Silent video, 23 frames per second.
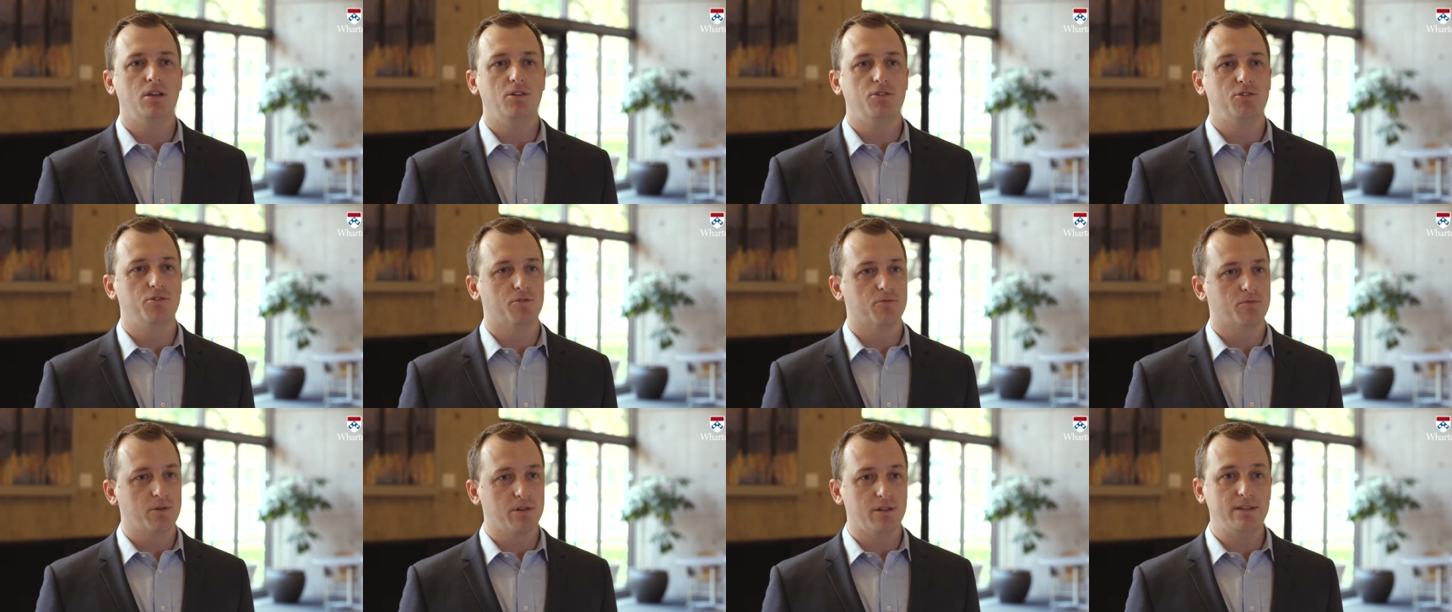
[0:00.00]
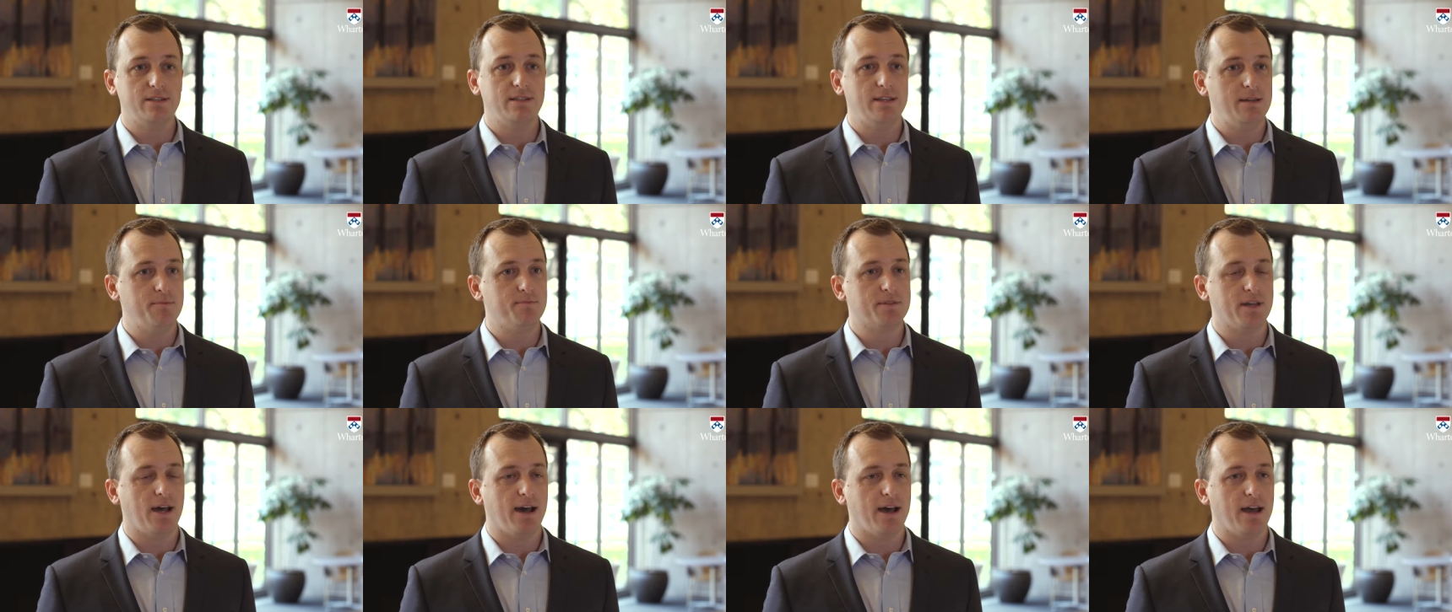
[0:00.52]
You do a really
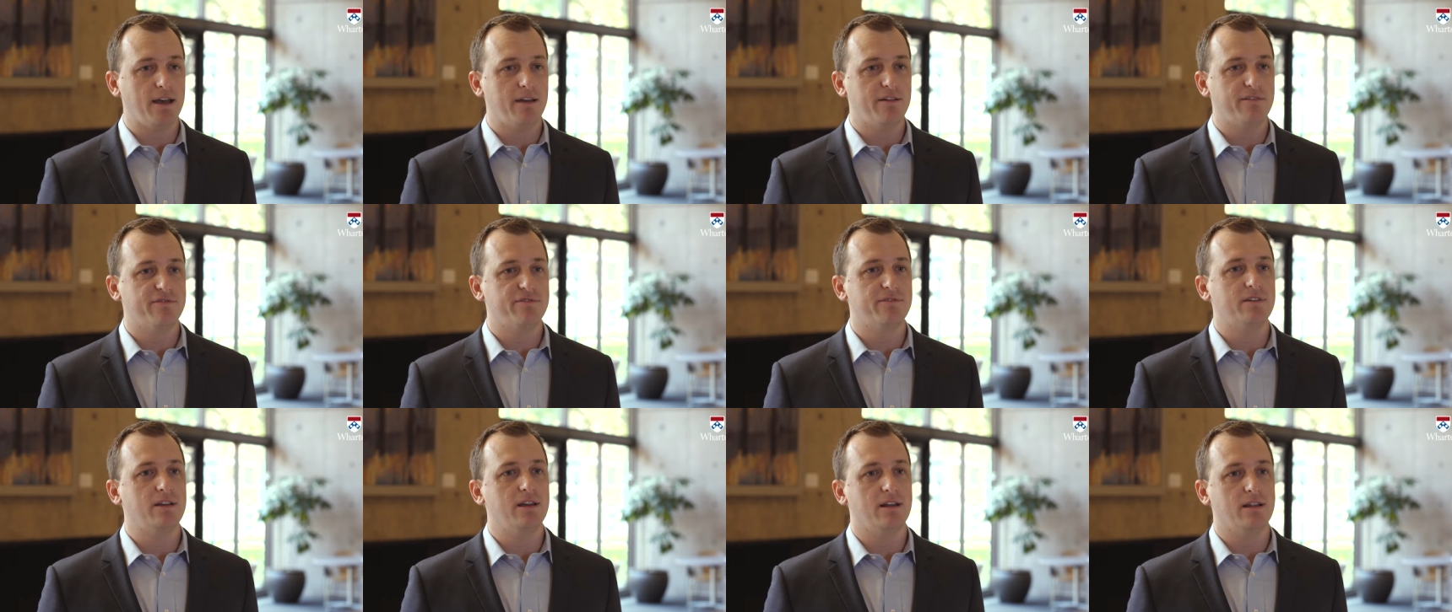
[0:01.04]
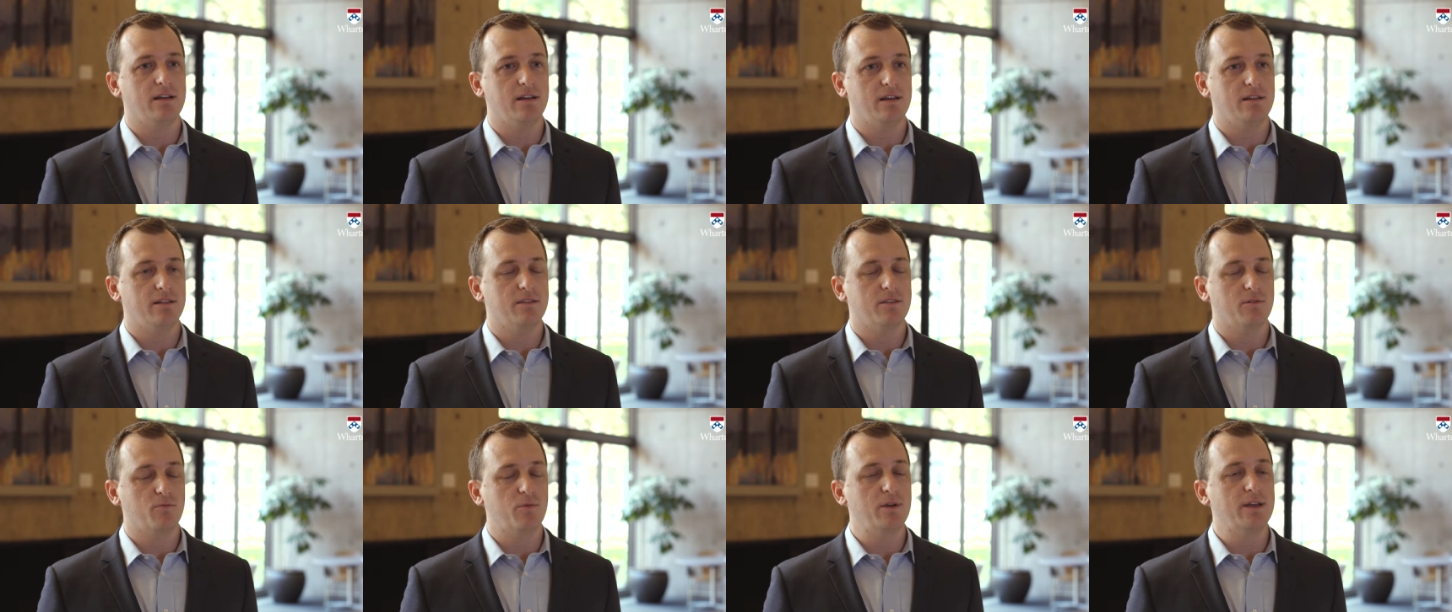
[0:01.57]
deep dive in a,
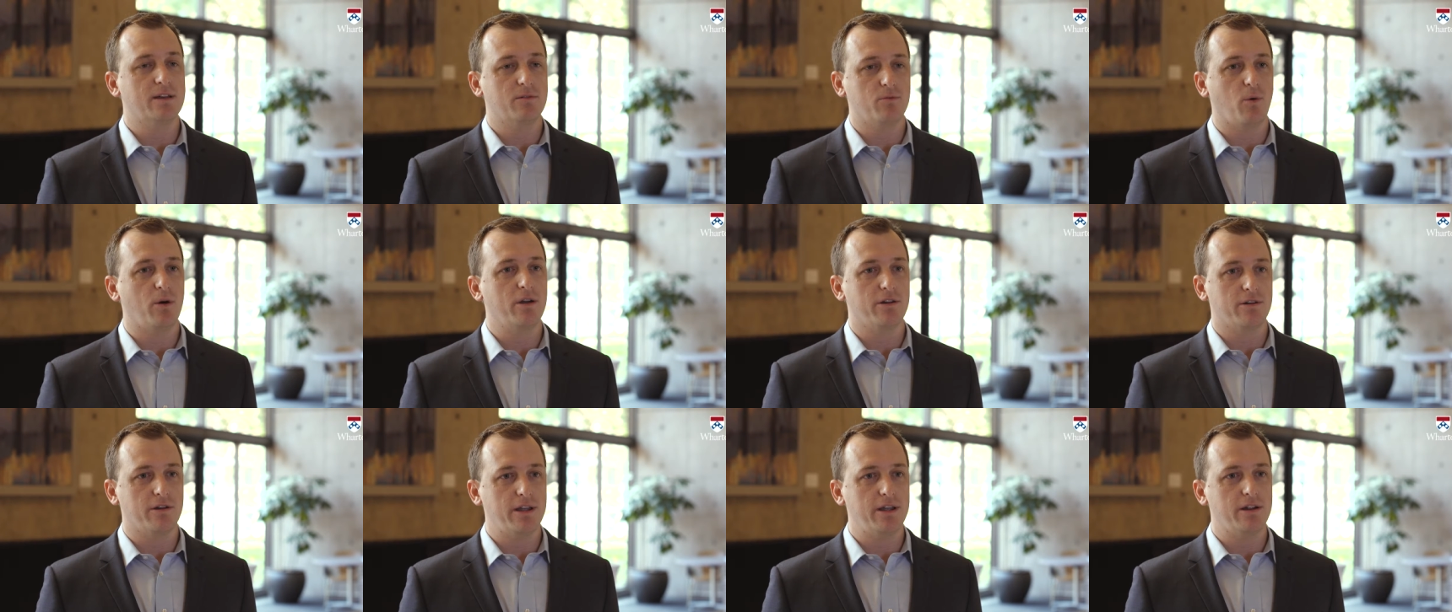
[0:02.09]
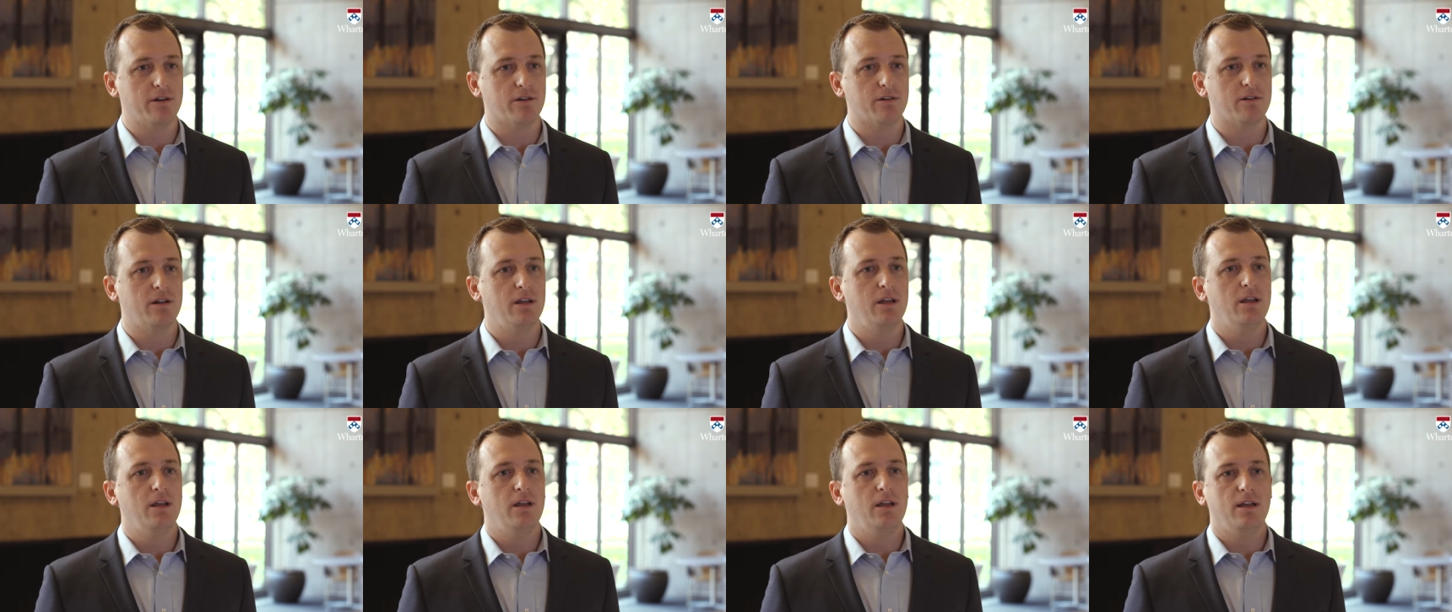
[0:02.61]
the week while you're here.